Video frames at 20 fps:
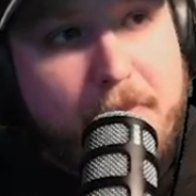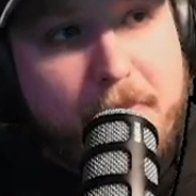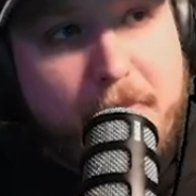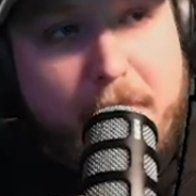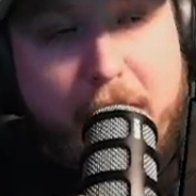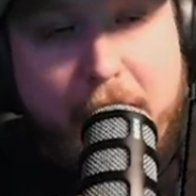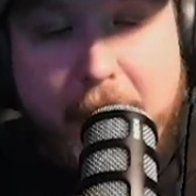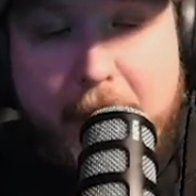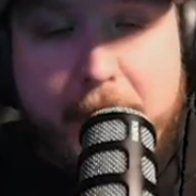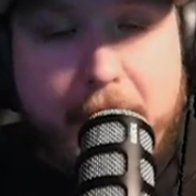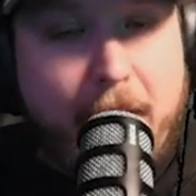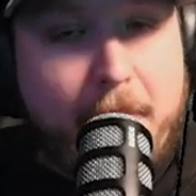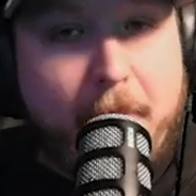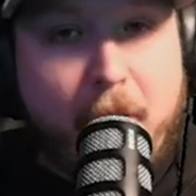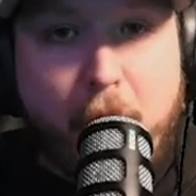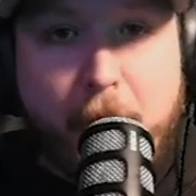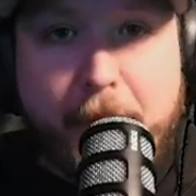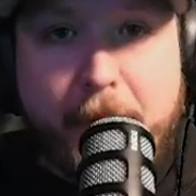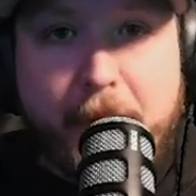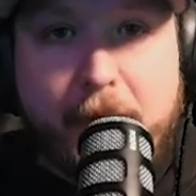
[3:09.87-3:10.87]
I'm
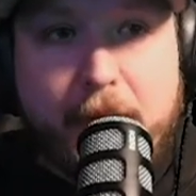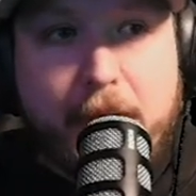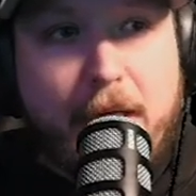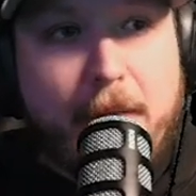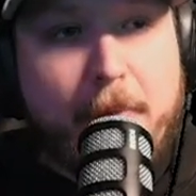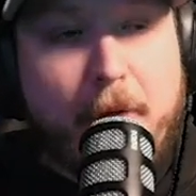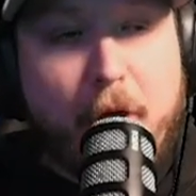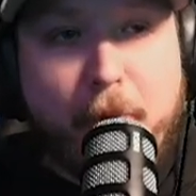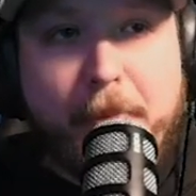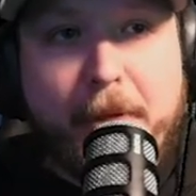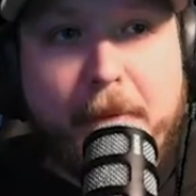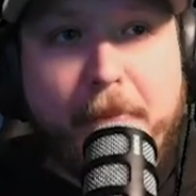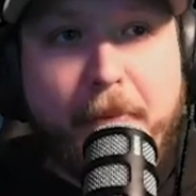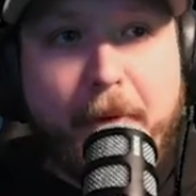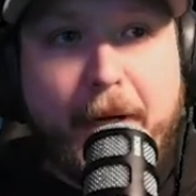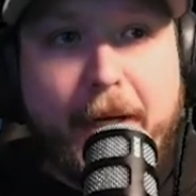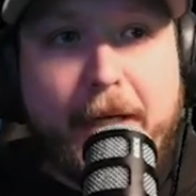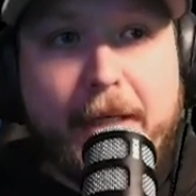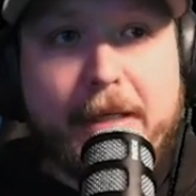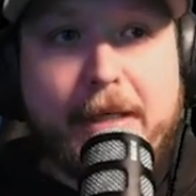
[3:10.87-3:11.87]
hoping and
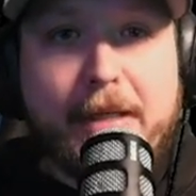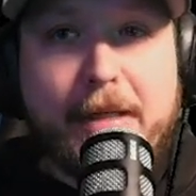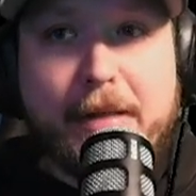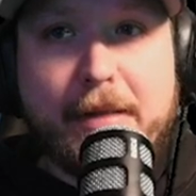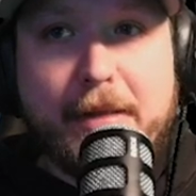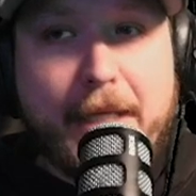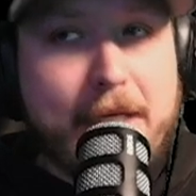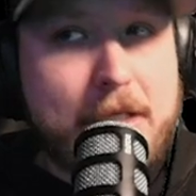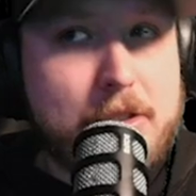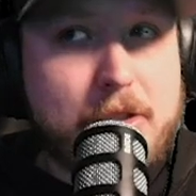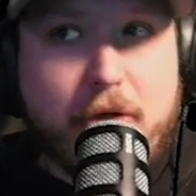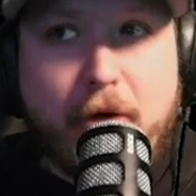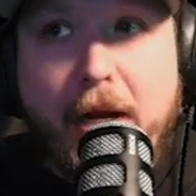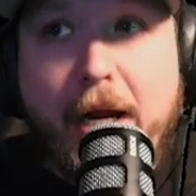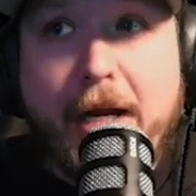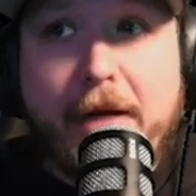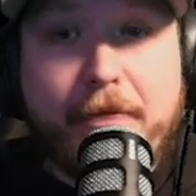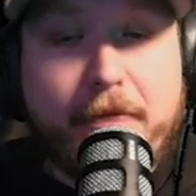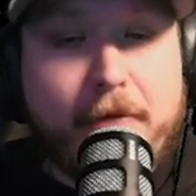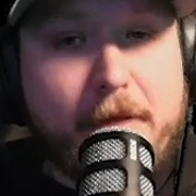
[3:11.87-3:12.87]
praying. Let us
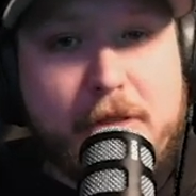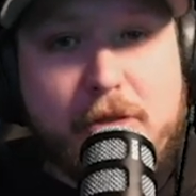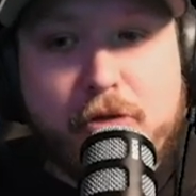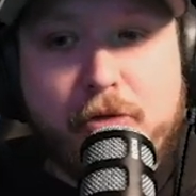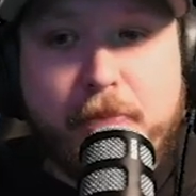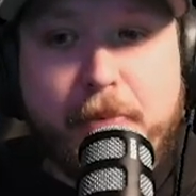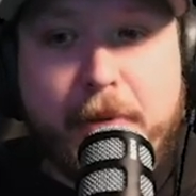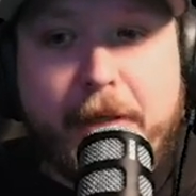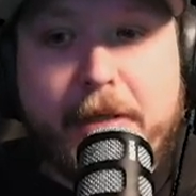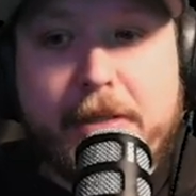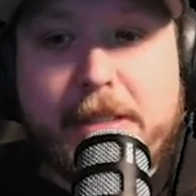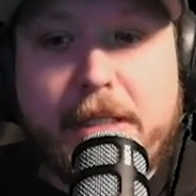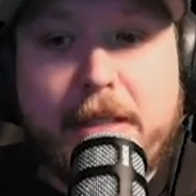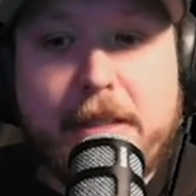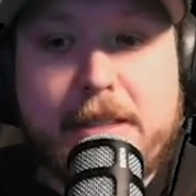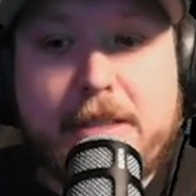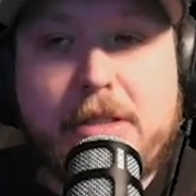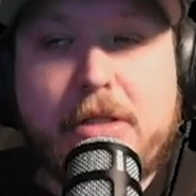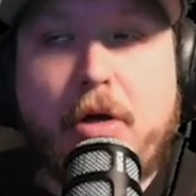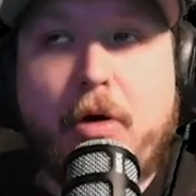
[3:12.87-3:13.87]
grind for these new players. At
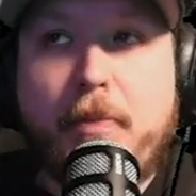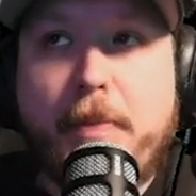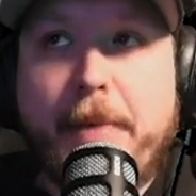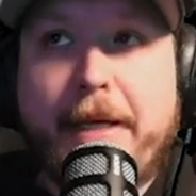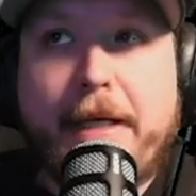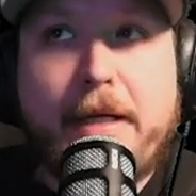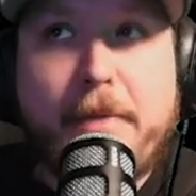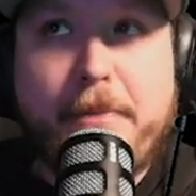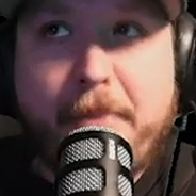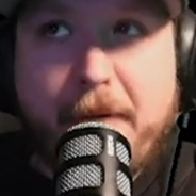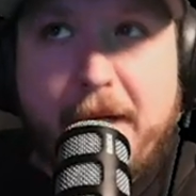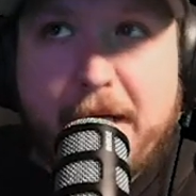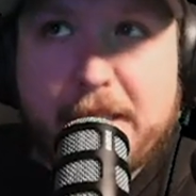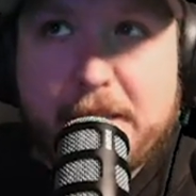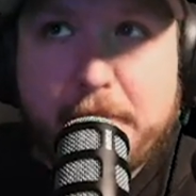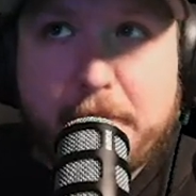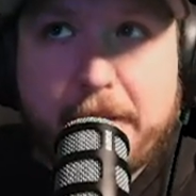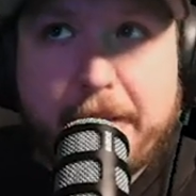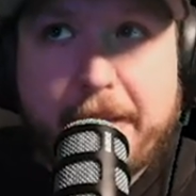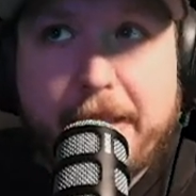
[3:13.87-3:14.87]
least don't make it
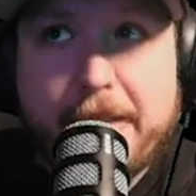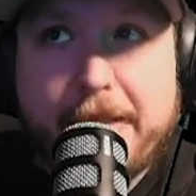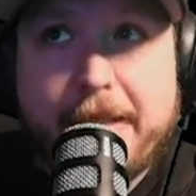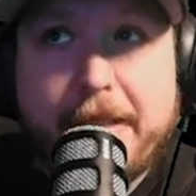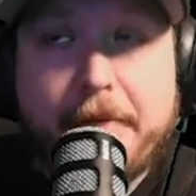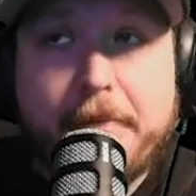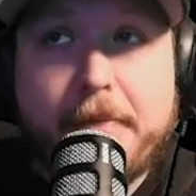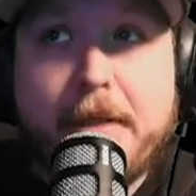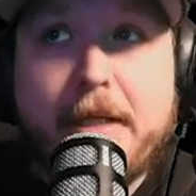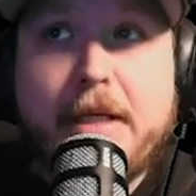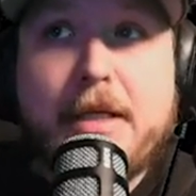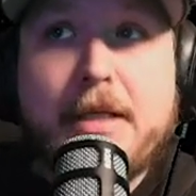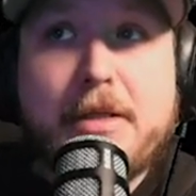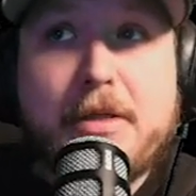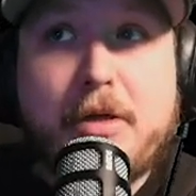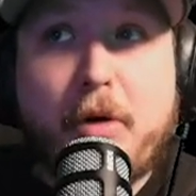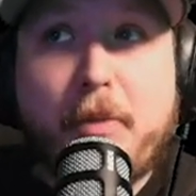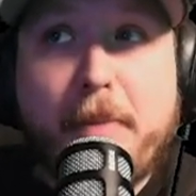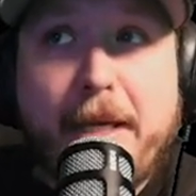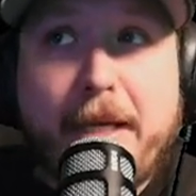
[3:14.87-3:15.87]
impossible to get them.
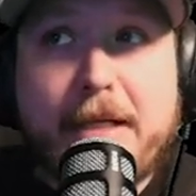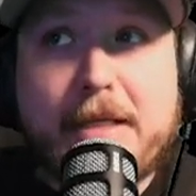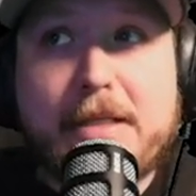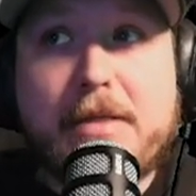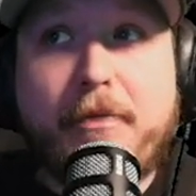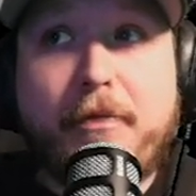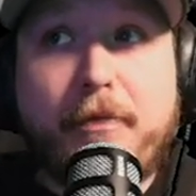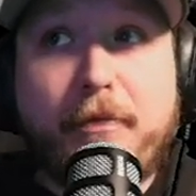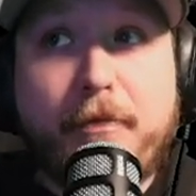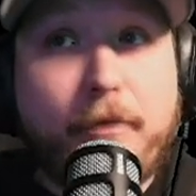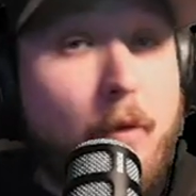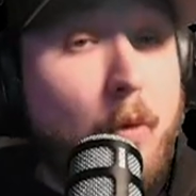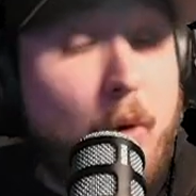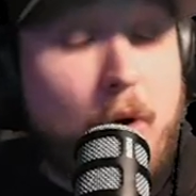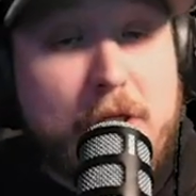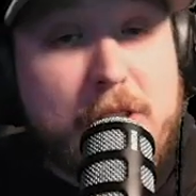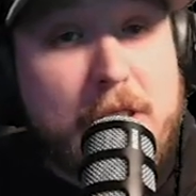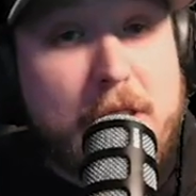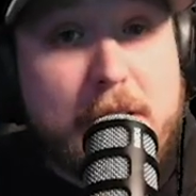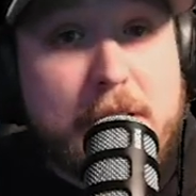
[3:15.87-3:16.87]
Don't make us
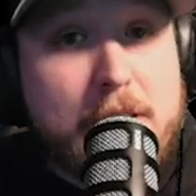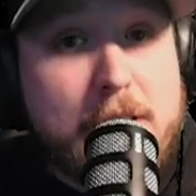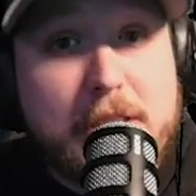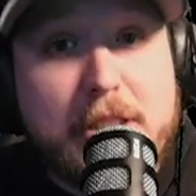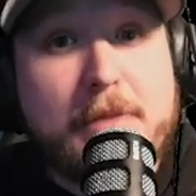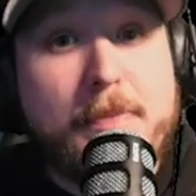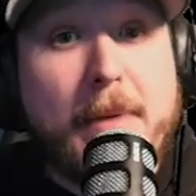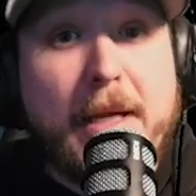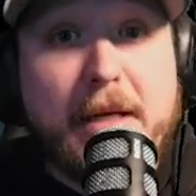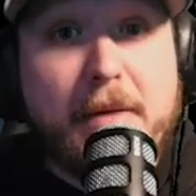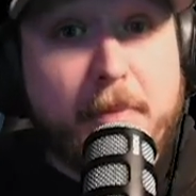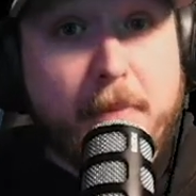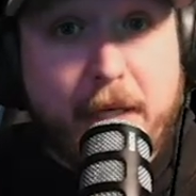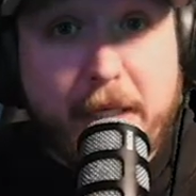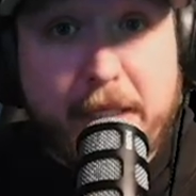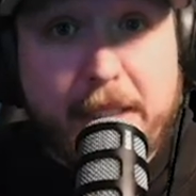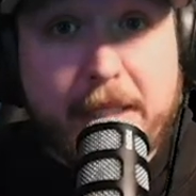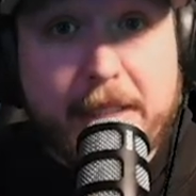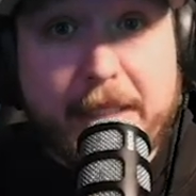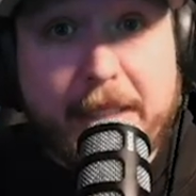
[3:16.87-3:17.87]
force us to spend
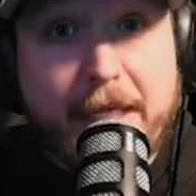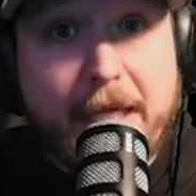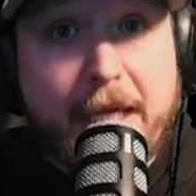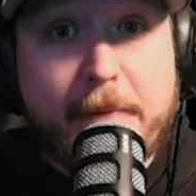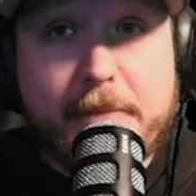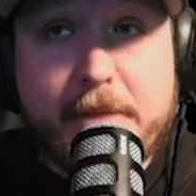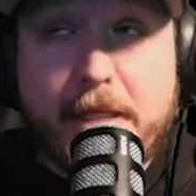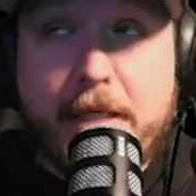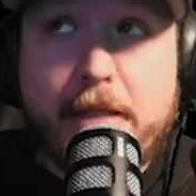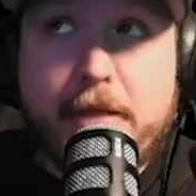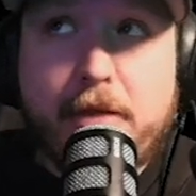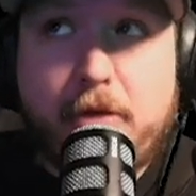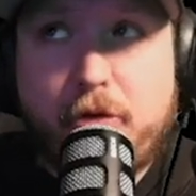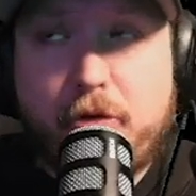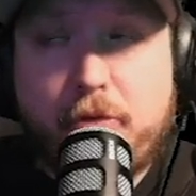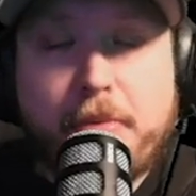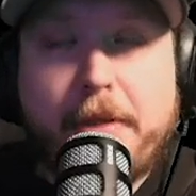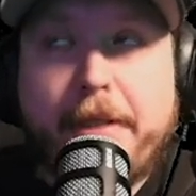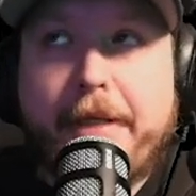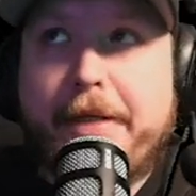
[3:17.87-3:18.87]
money on the game to get the new
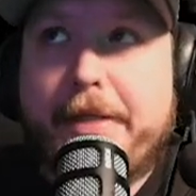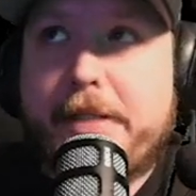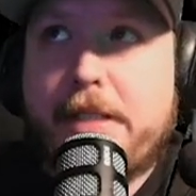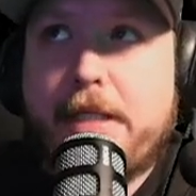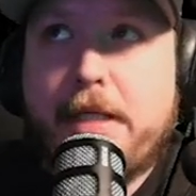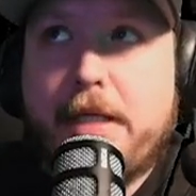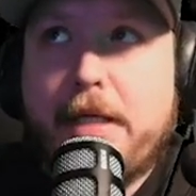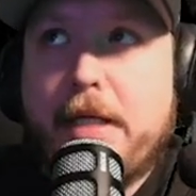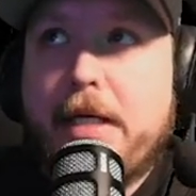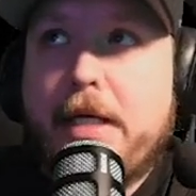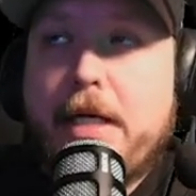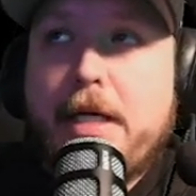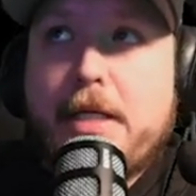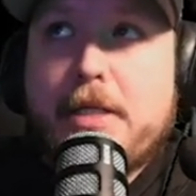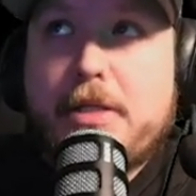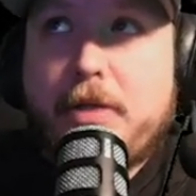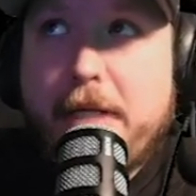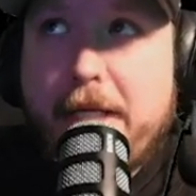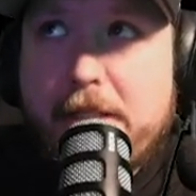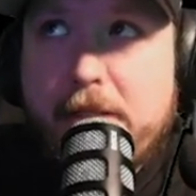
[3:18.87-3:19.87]
players.
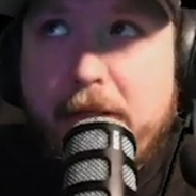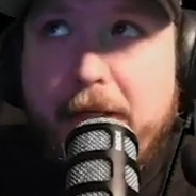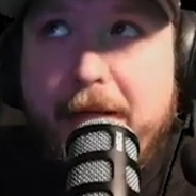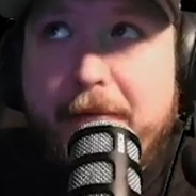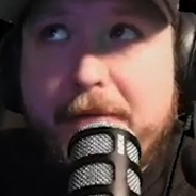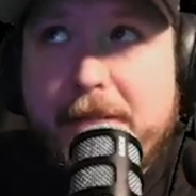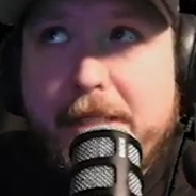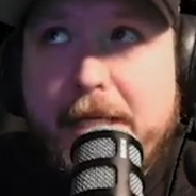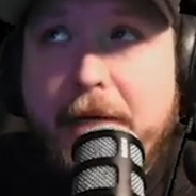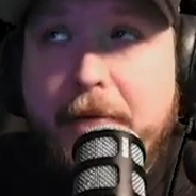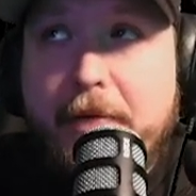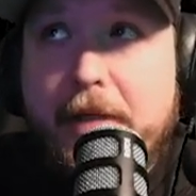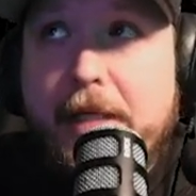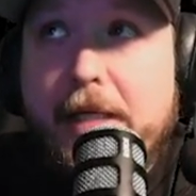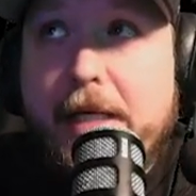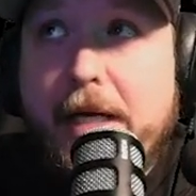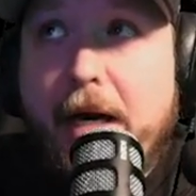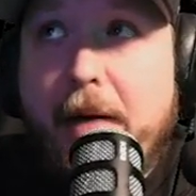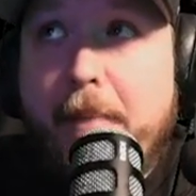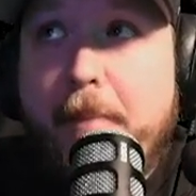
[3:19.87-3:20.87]
So that's all I have to say
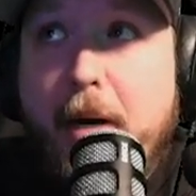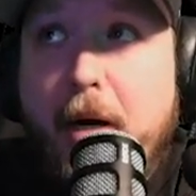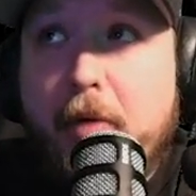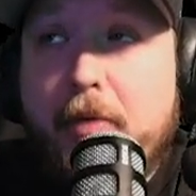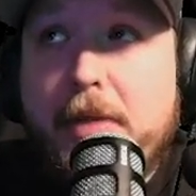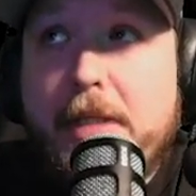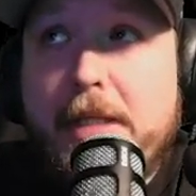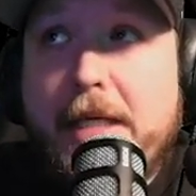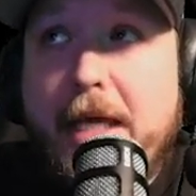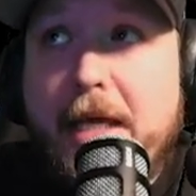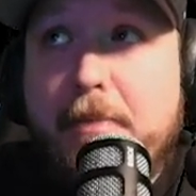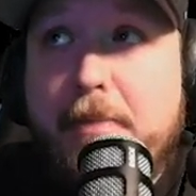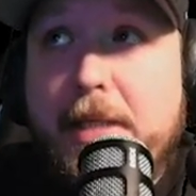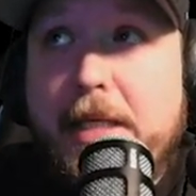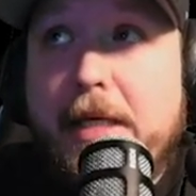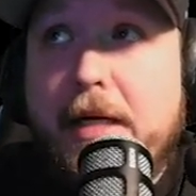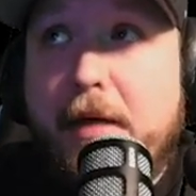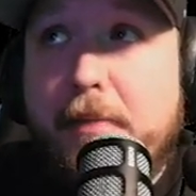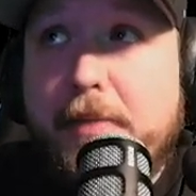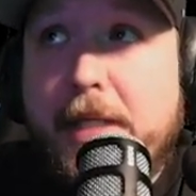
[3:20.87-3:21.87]
really about the
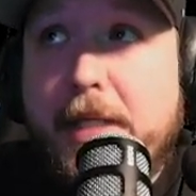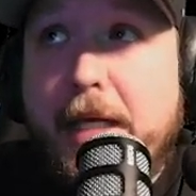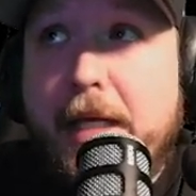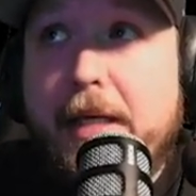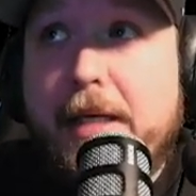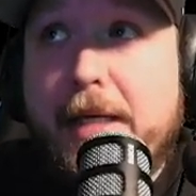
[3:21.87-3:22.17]
AP update.